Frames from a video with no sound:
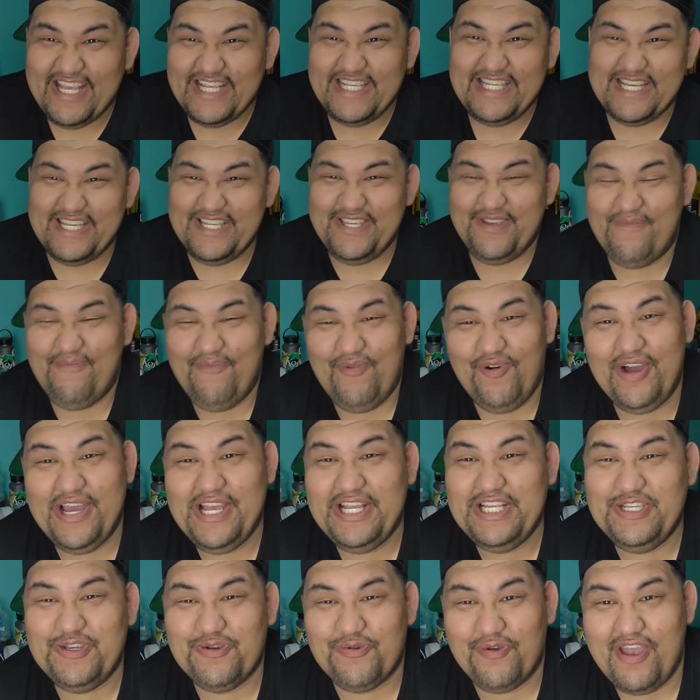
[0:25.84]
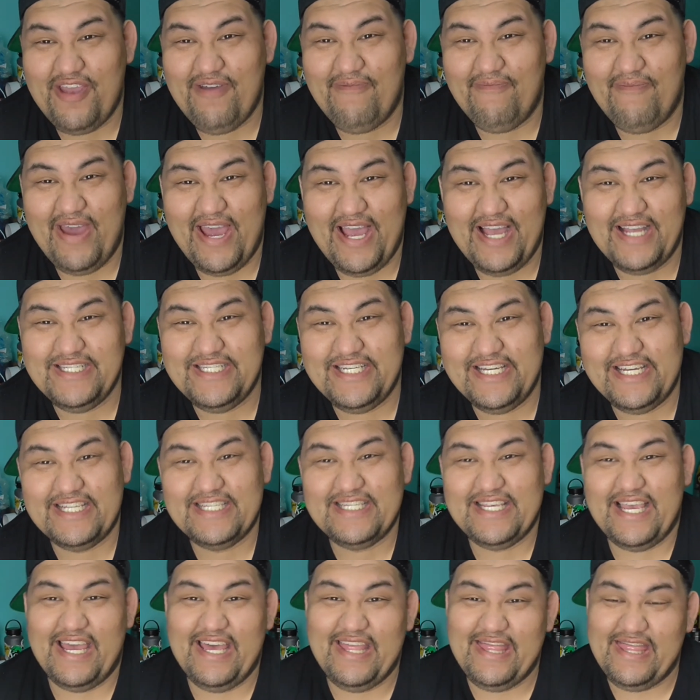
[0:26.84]
This is your boy
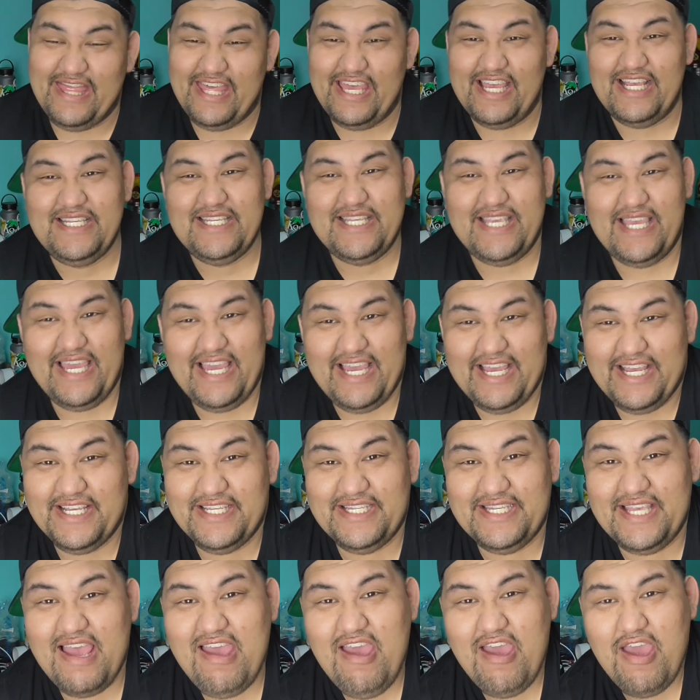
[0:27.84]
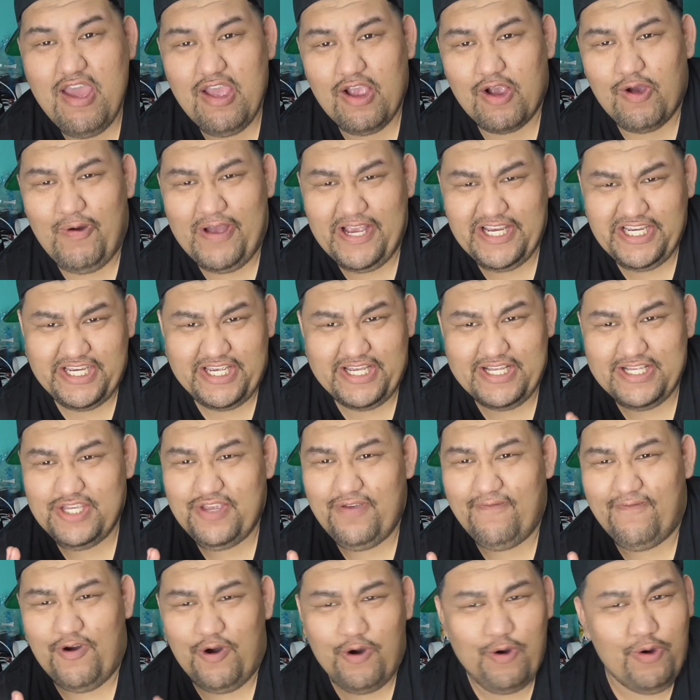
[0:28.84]
Dremagix, and this is questions
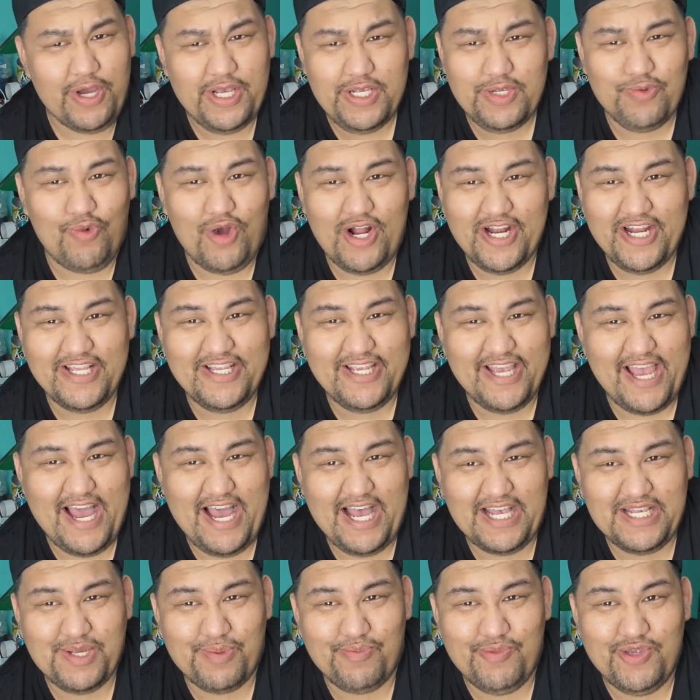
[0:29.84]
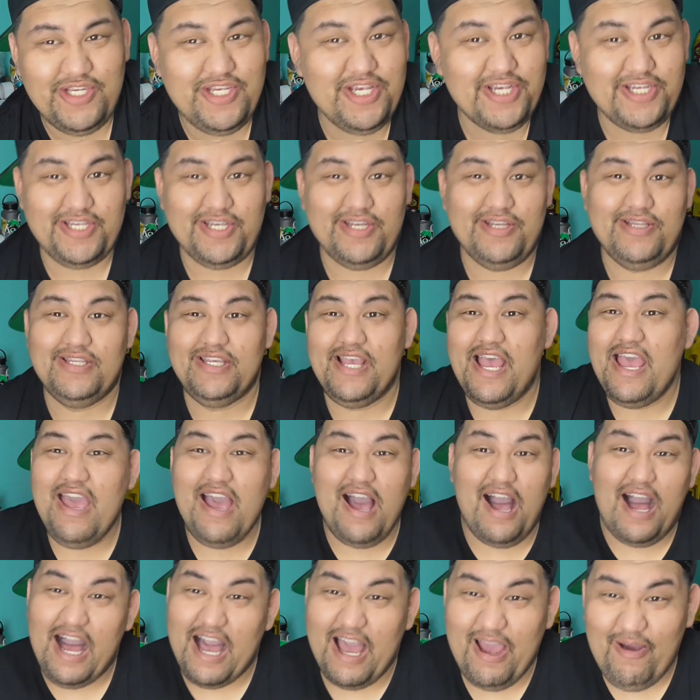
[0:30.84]
you've always wanted to ask magicians.
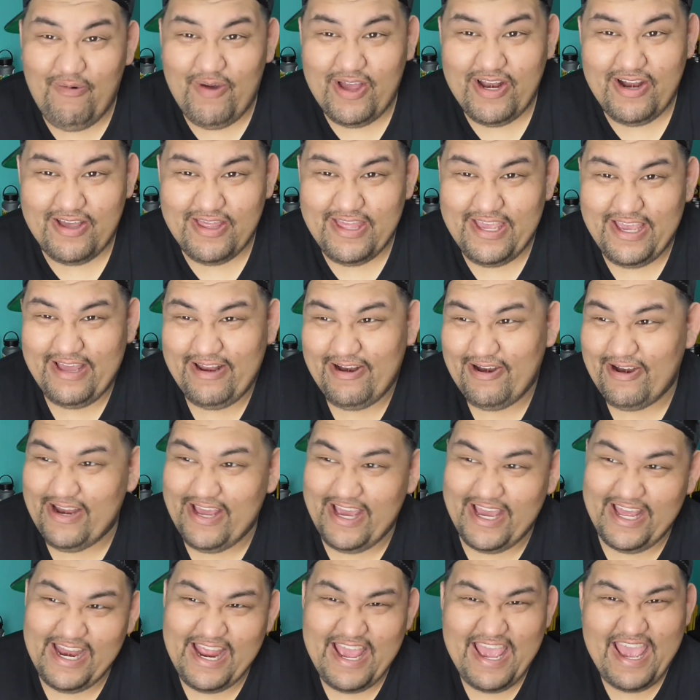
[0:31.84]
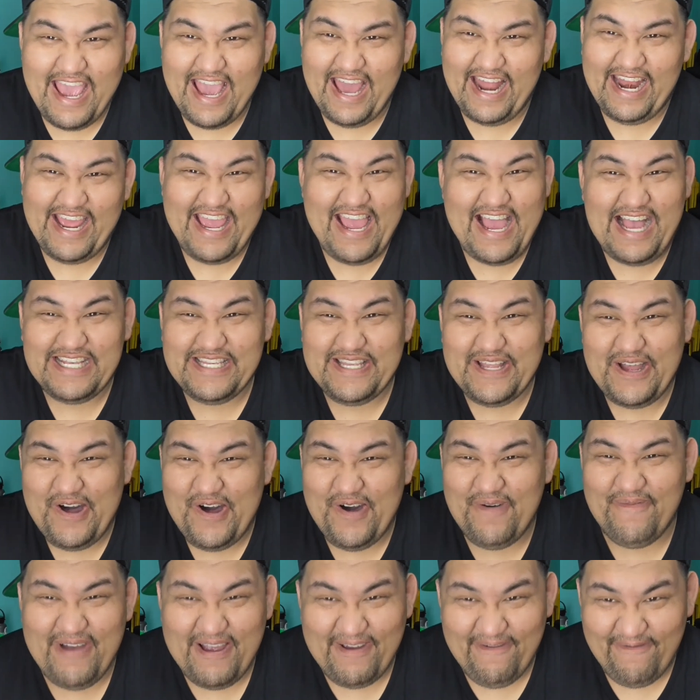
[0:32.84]
I went on the internet and I asked
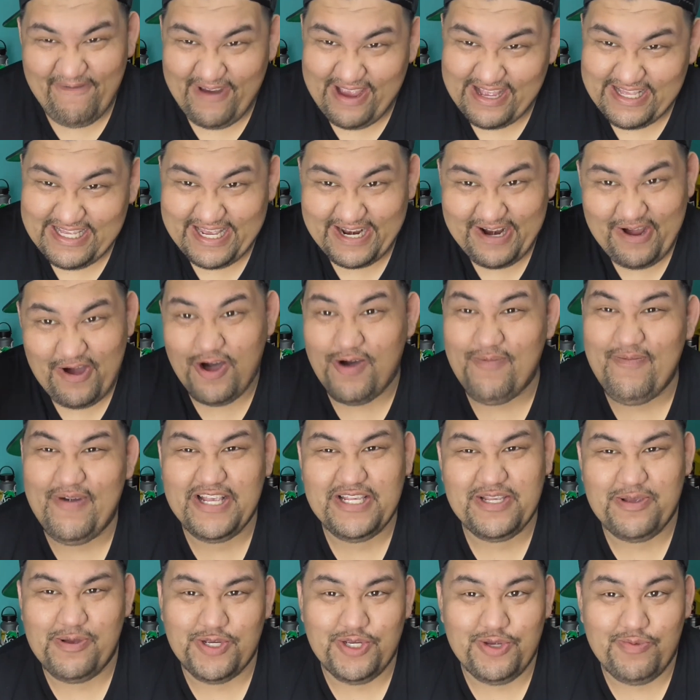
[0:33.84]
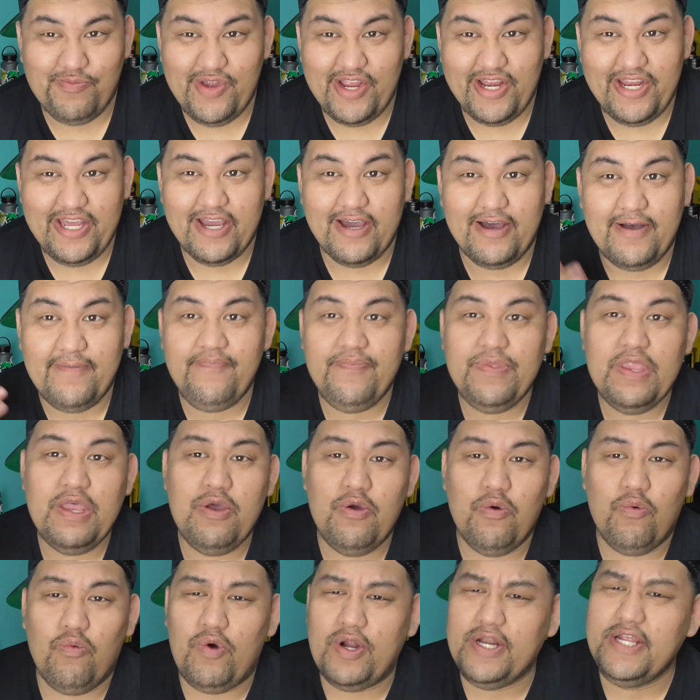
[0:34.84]
all my friends and all my social media,
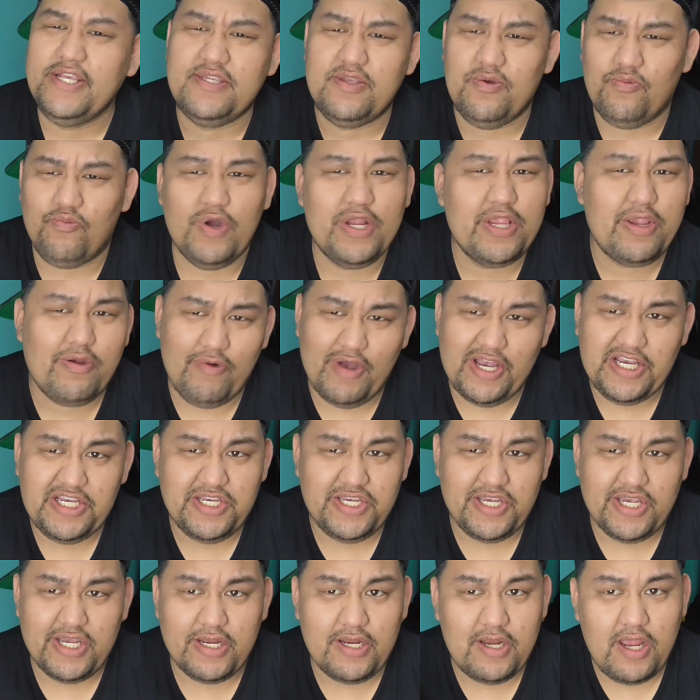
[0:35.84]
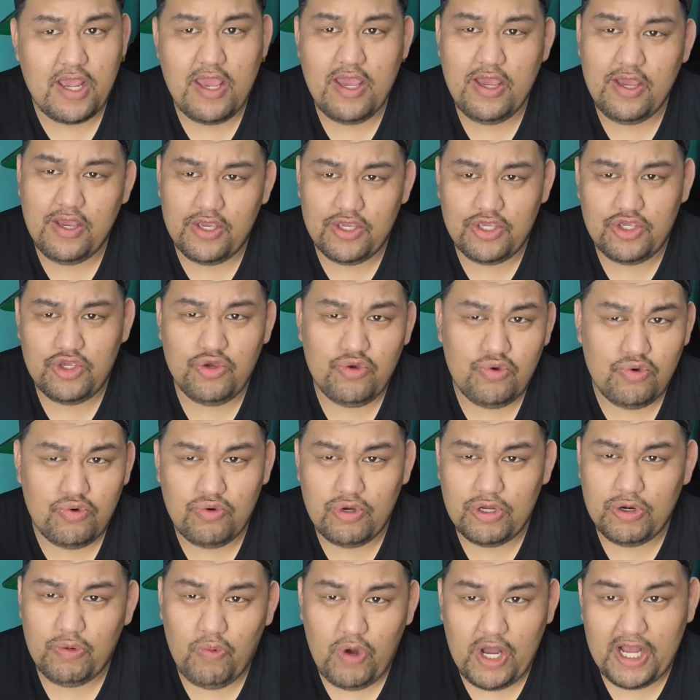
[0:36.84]
what is the one question you
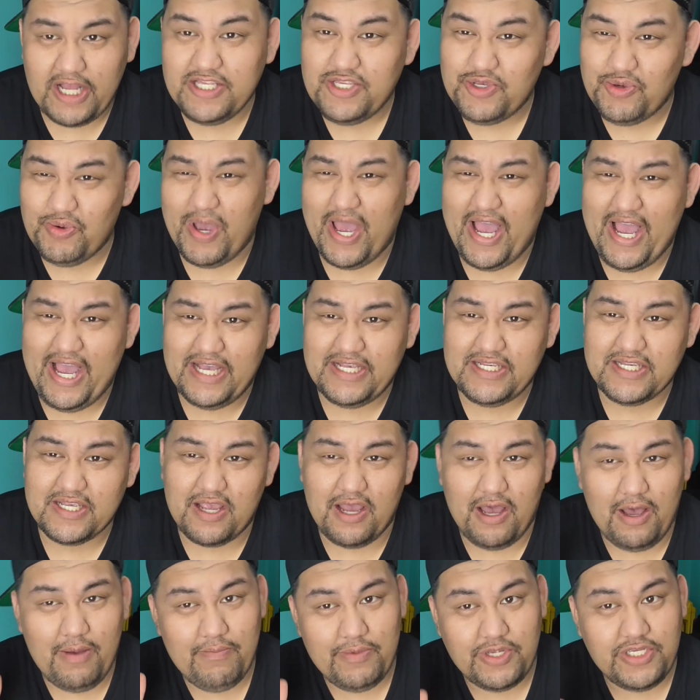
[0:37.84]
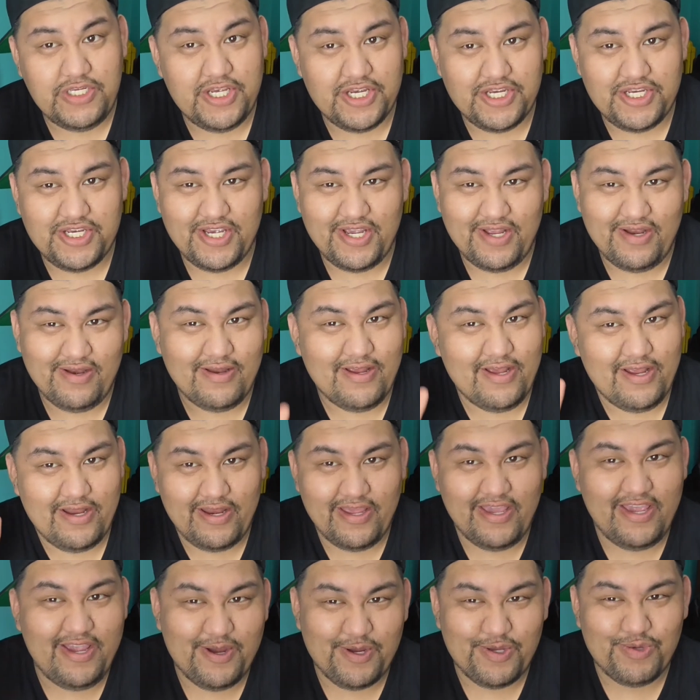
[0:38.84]
would want to ask a magician?
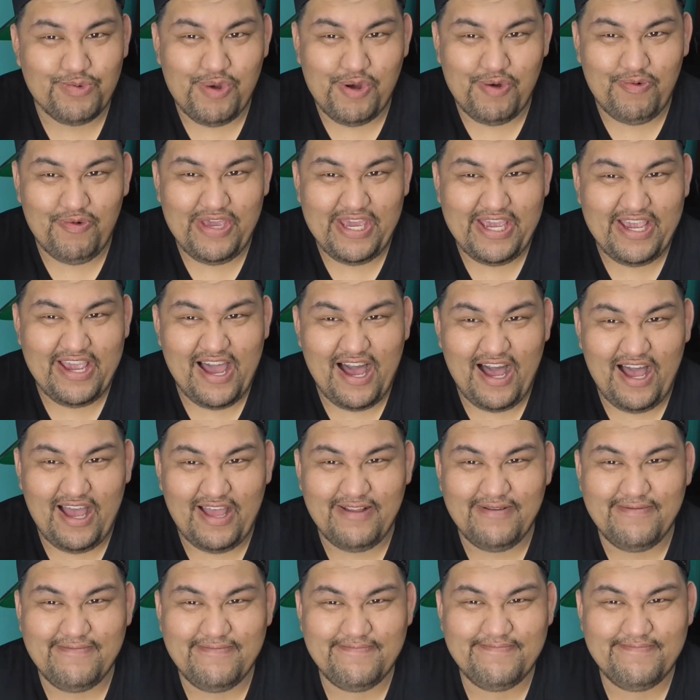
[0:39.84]
And here's what we got.